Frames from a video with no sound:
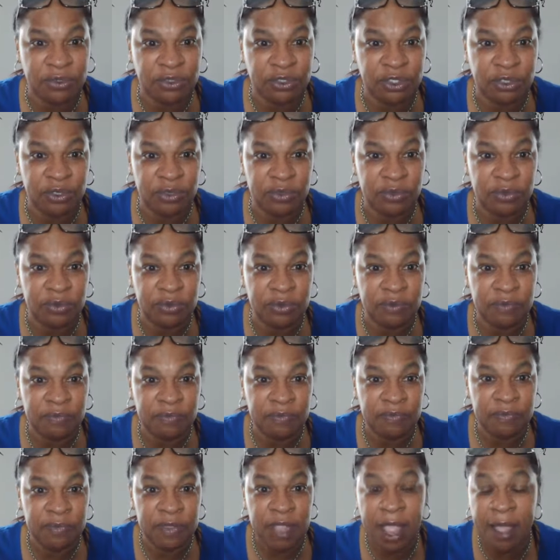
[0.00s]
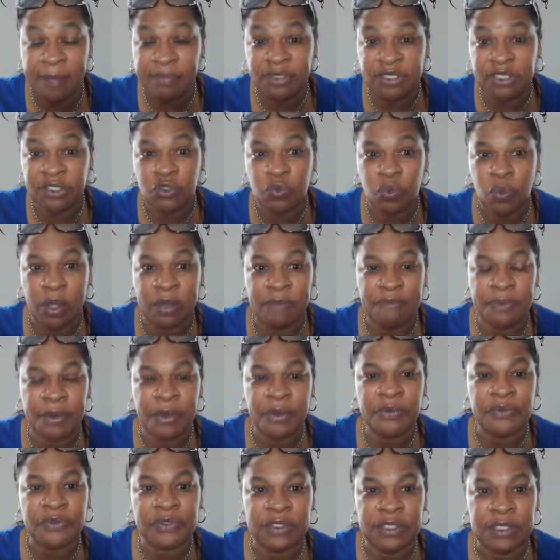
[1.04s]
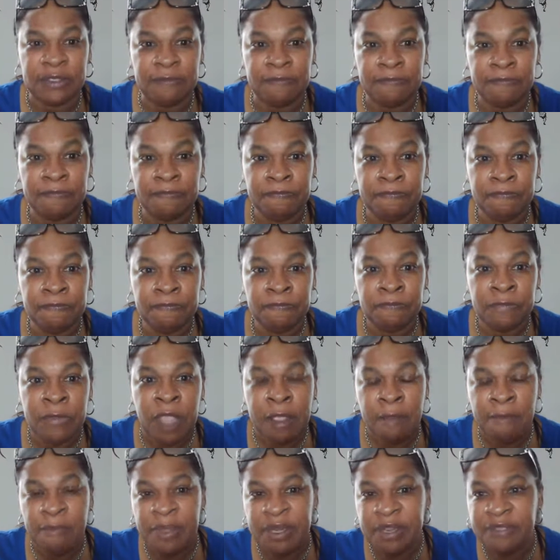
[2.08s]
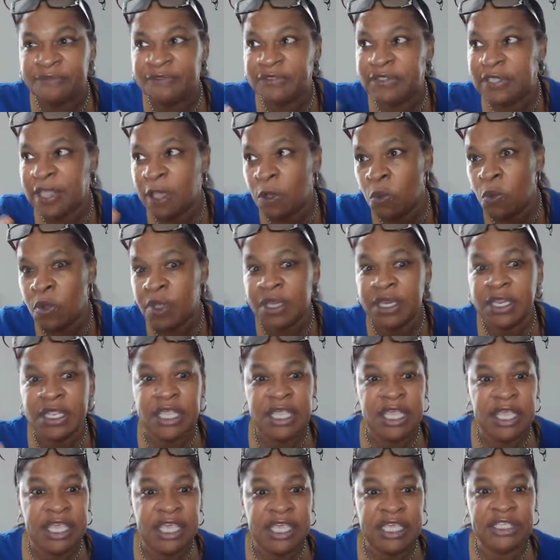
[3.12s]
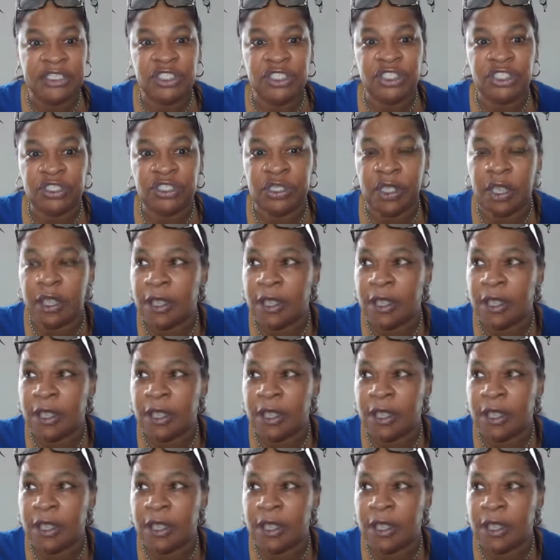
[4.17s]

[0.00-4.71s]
shows. I'm just one person. But if someone is